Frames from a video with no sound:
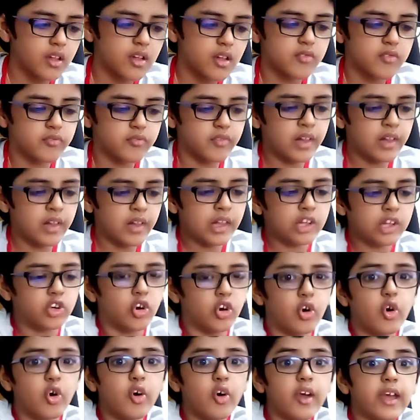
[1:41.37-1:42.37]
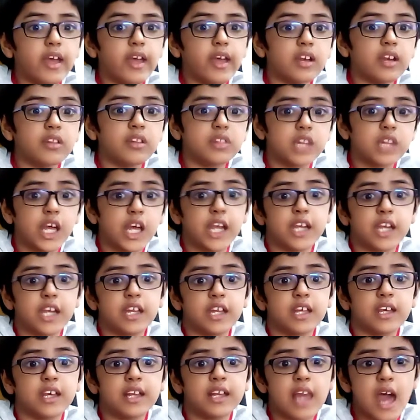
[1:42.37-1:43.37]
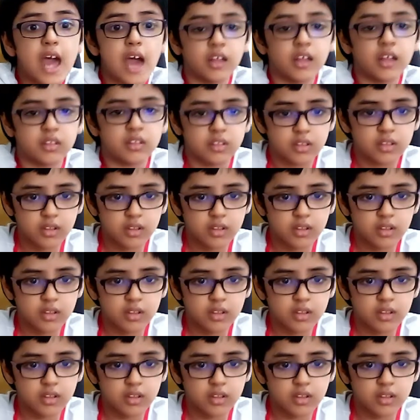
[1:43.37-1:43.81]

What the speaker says: will go inside the glass.